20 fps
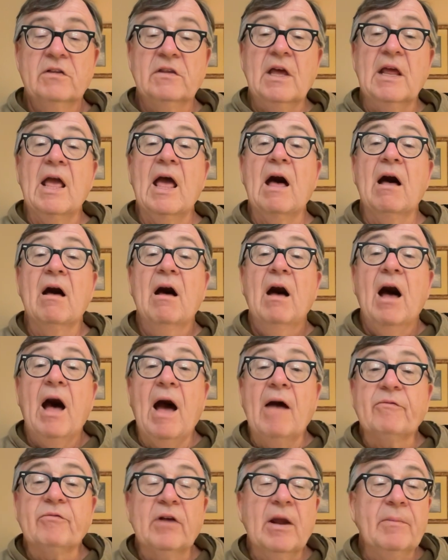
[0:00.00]
So anyhow,
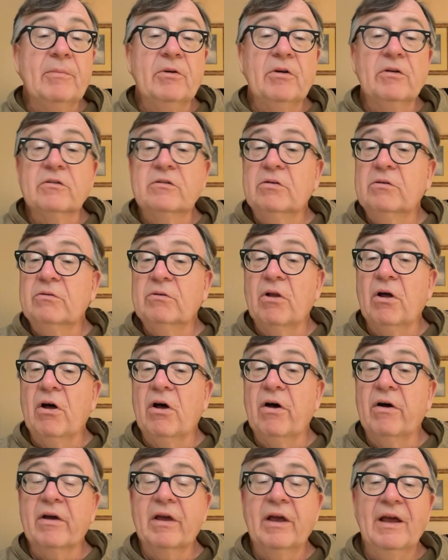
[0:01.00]
I've rambled too
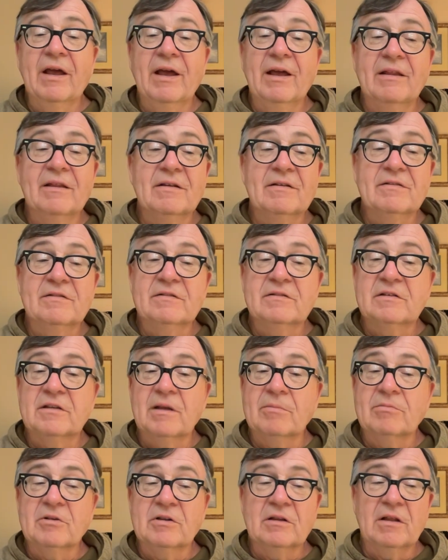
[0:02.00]
long. This is
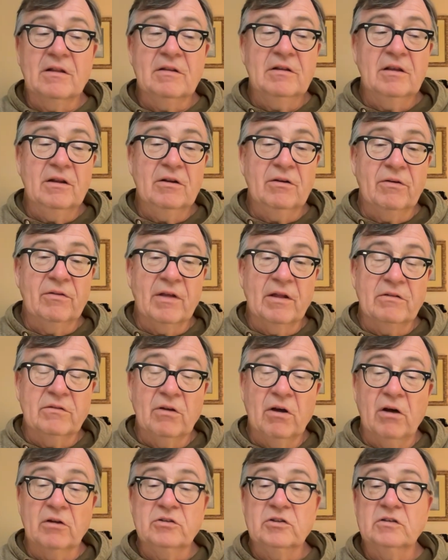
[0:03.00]
something that doesn't need all that
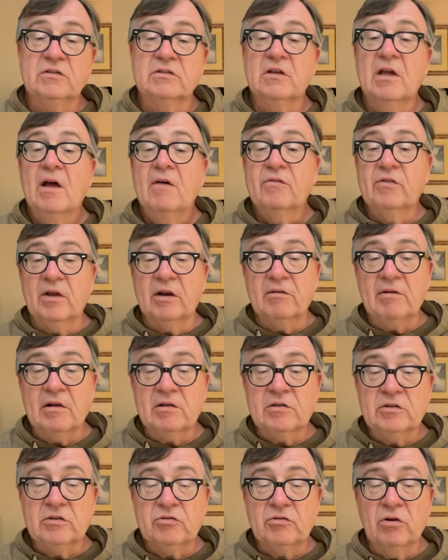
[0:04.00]
talk. Just if you're
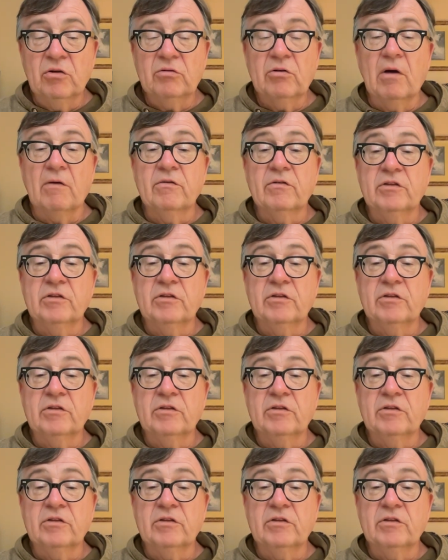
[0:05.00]
interested in drone, go over